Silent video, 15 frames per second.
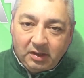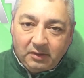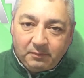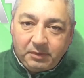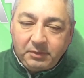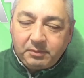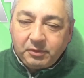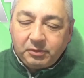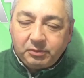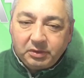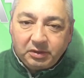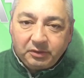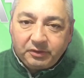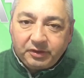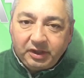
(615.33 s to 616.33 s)
People
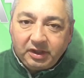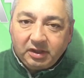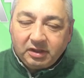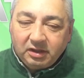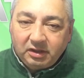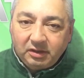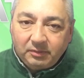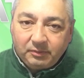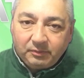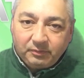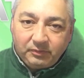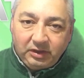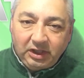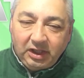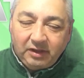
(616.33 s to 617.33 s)
will think that,
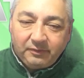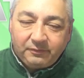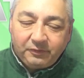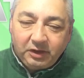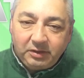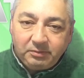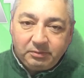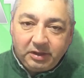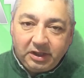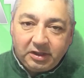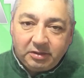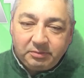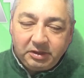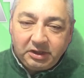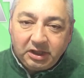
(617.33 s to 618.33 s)
yeah, Flame Bearer
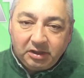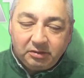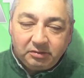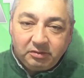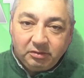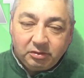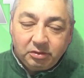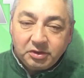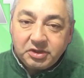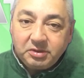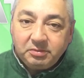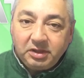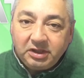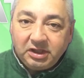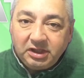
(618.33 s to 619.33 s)
being out. Of course, it
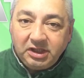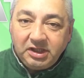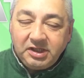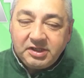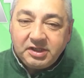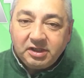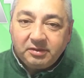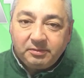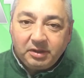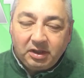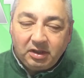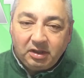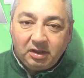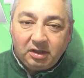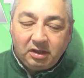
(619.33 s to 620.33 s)
made it easier.
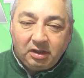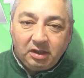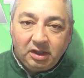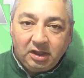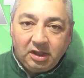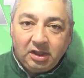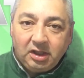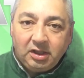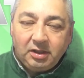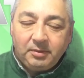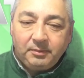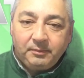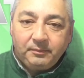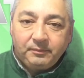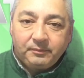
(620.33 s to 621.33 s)
But I
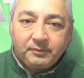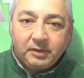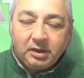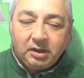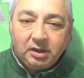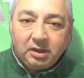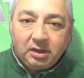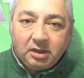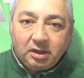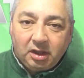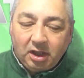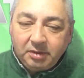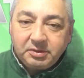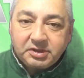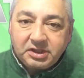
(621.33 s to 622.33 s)

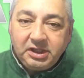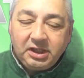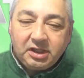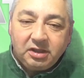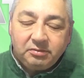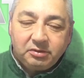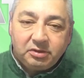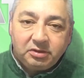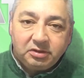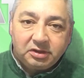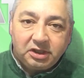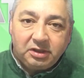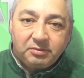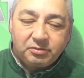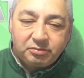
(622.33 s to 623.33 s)
was taking with Hollow
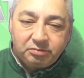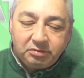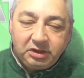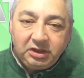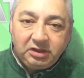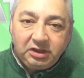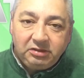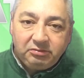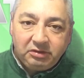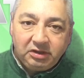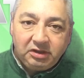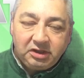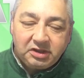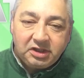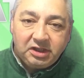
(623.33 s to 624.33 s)
Games. Really,
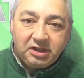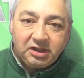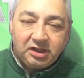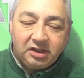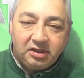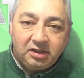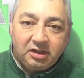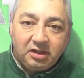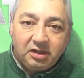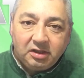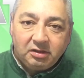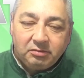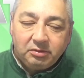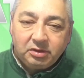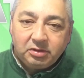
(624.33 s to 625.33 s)
really taking
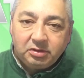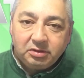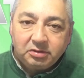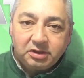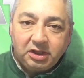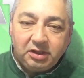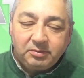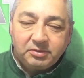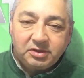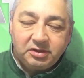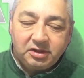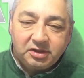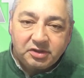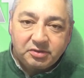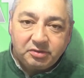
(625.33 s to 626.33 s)
with Hollow Games in
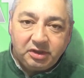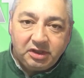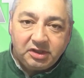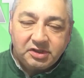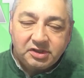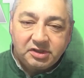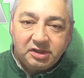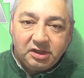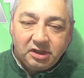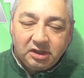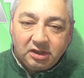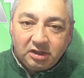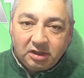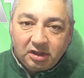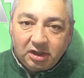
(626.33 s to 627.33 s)
this race.
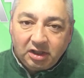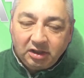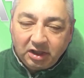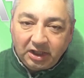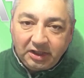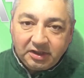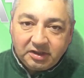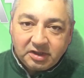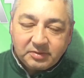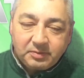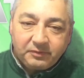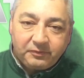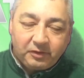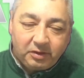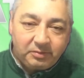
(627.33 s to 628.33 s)
I liked his
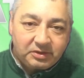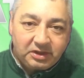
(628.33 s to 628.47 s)
performance.